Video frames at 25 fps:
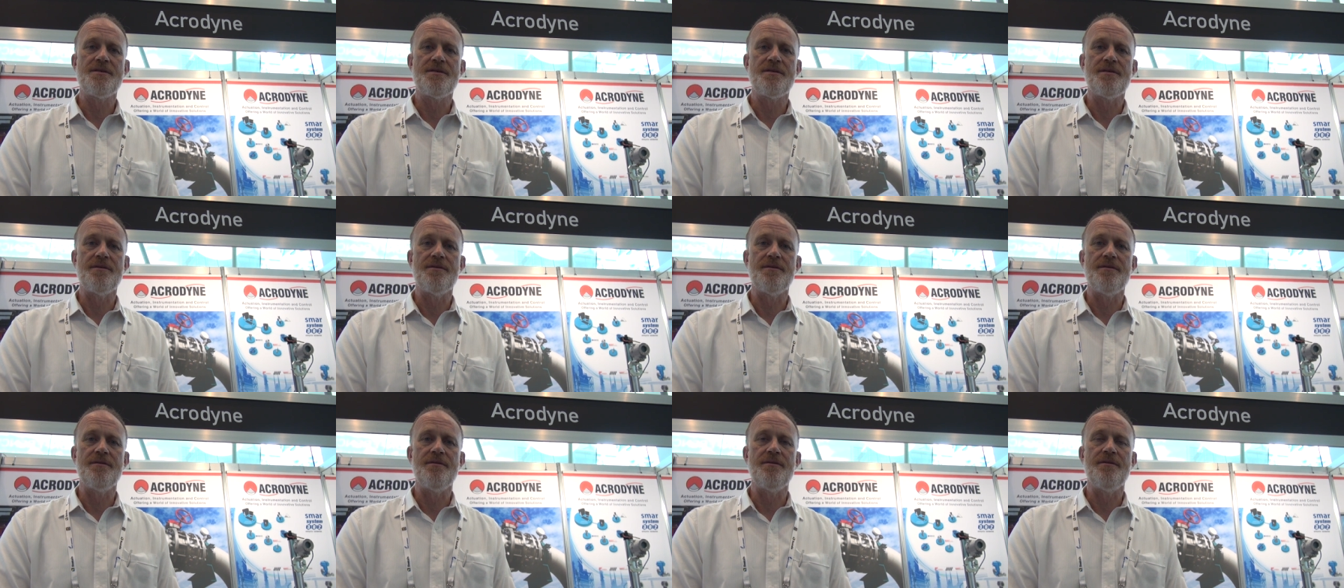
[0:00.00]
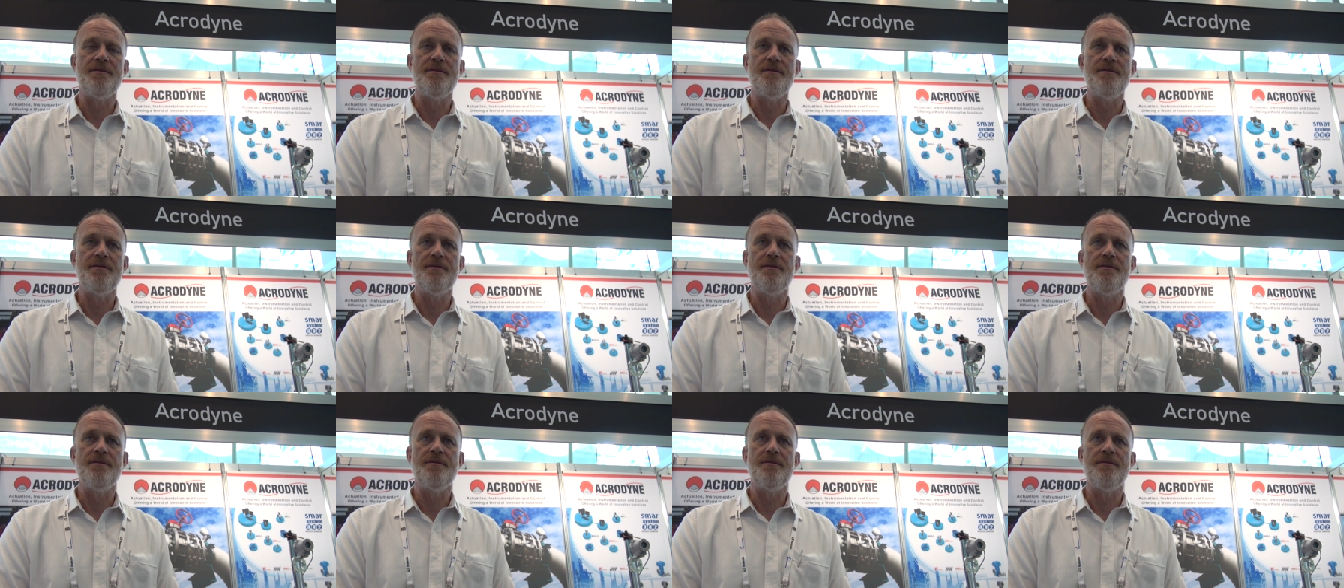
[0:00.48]

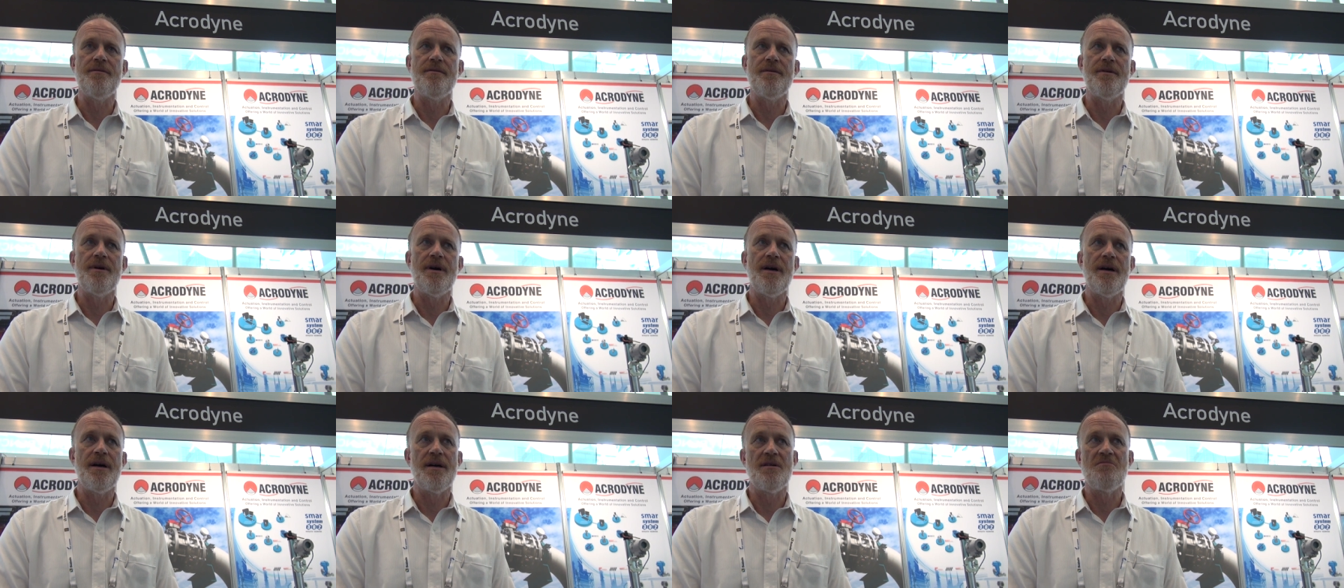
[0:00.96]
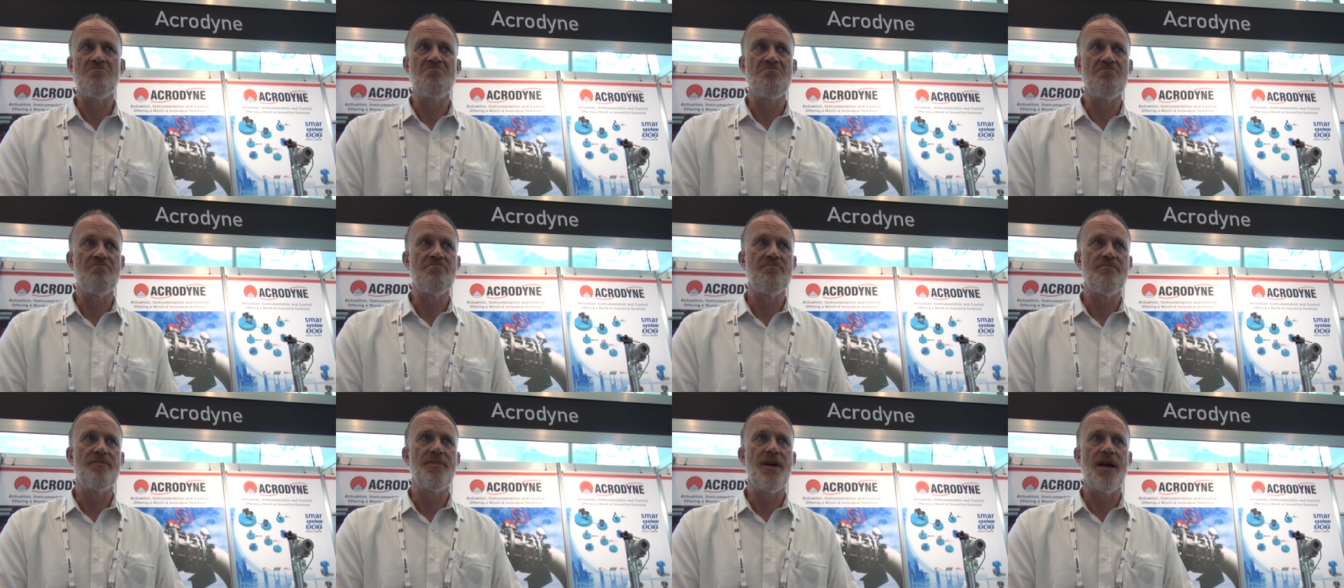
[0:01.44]
to
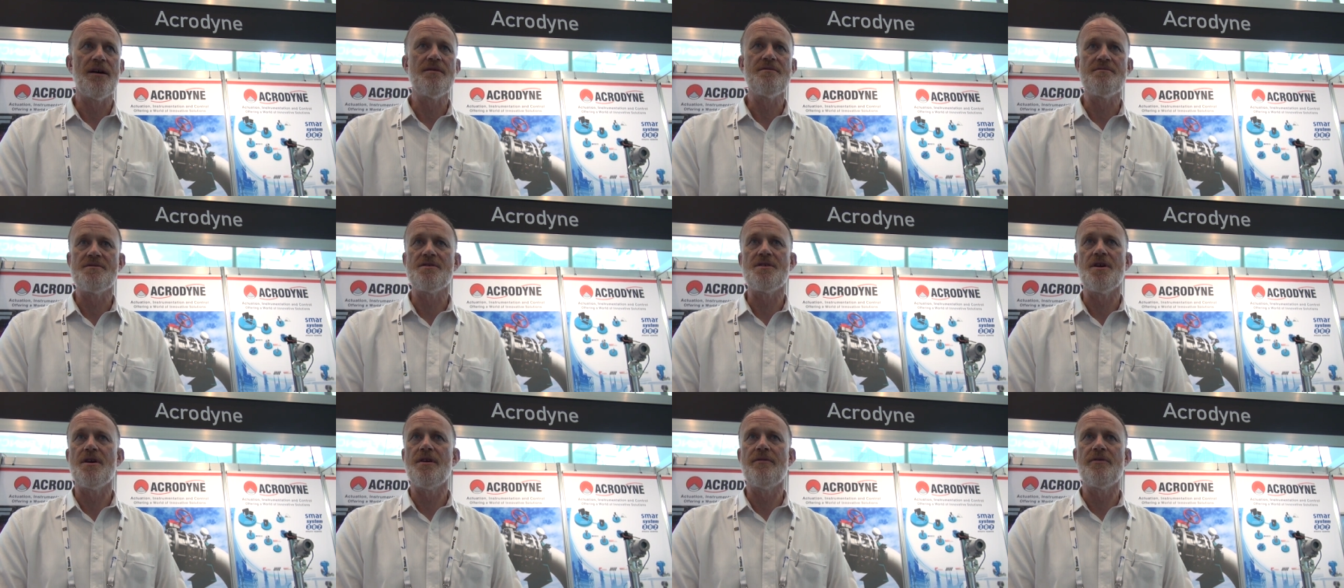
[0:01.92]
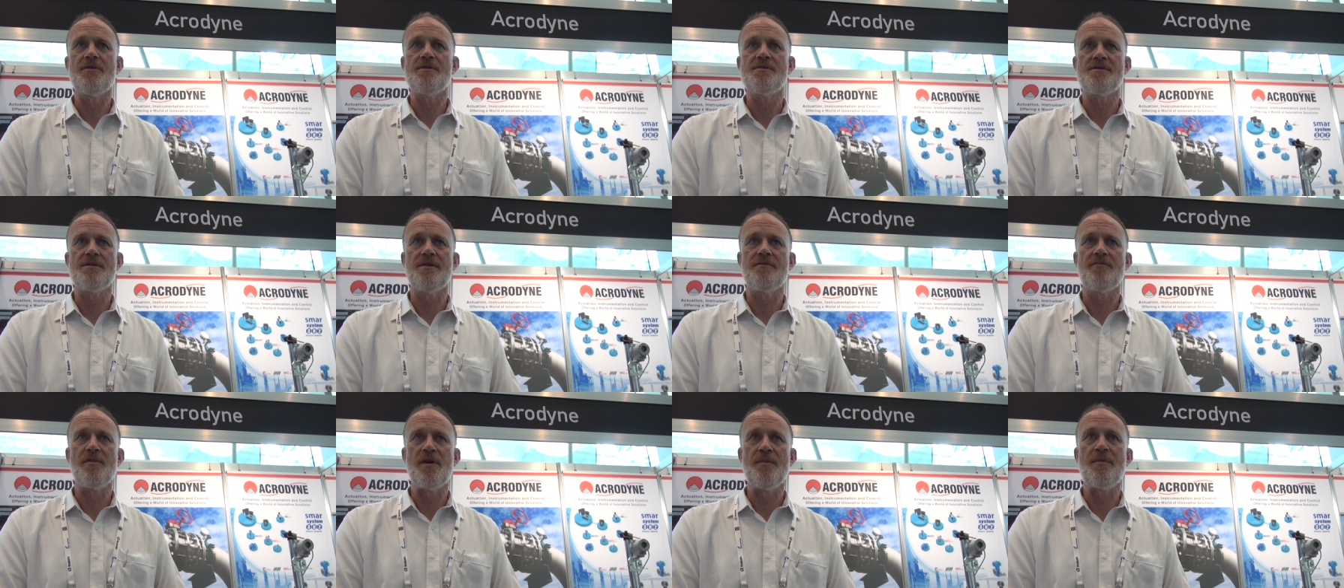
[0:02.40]
um,
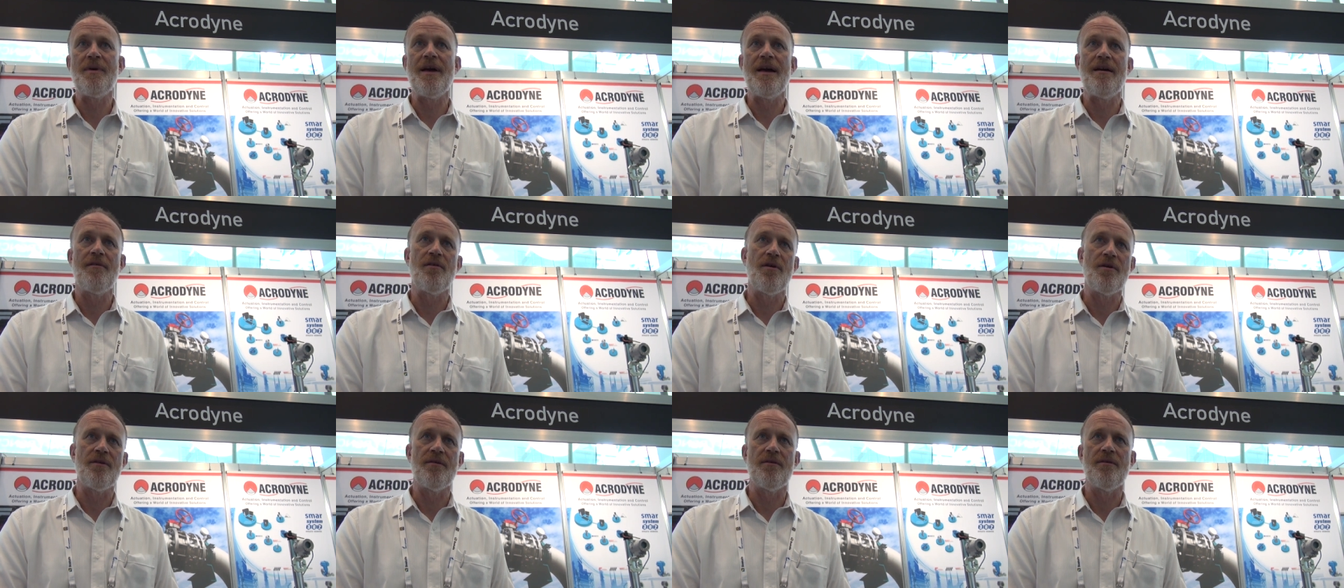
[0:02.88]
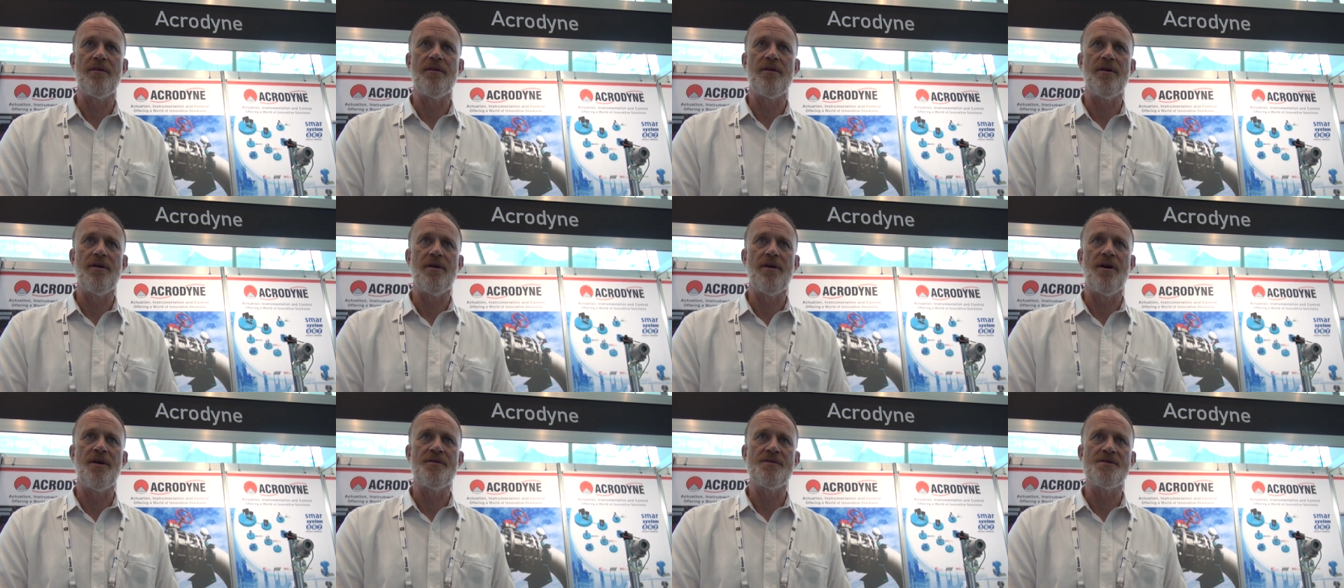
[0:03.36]
service and repair on,
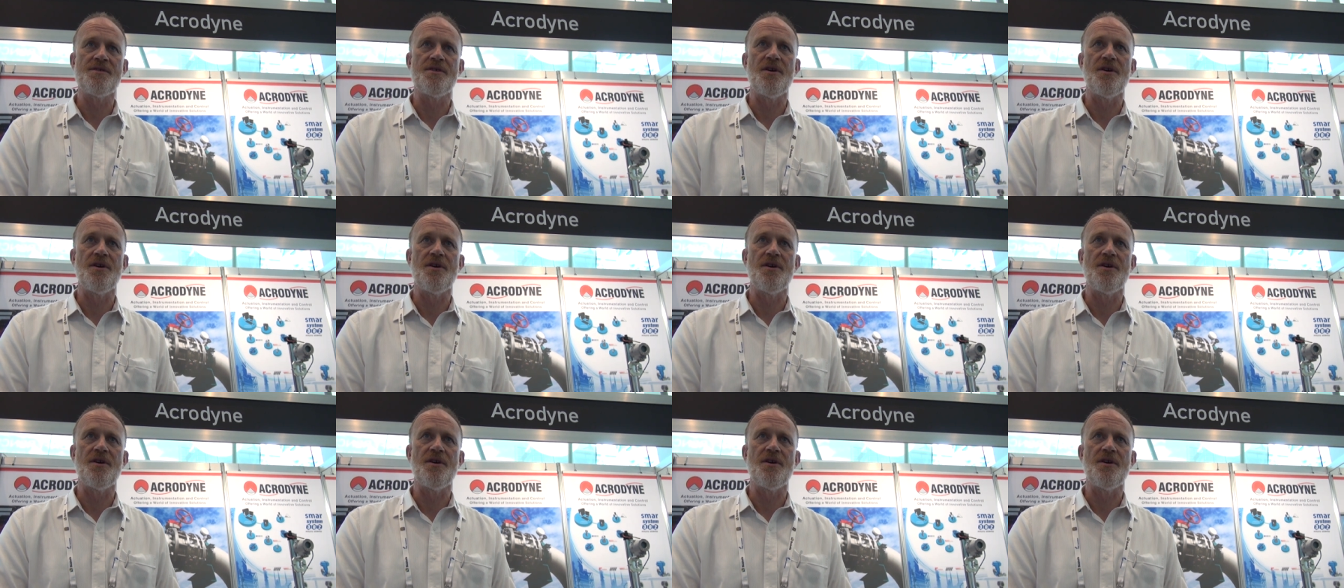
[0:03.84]
on